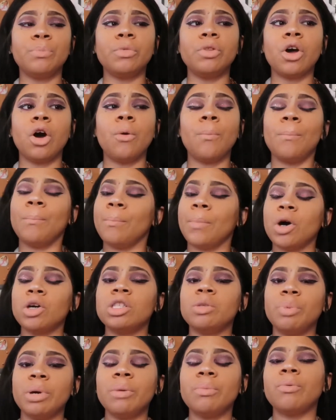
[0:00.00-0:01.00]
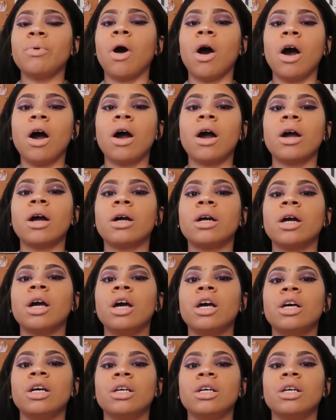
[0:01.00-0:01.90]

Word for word: you know most people are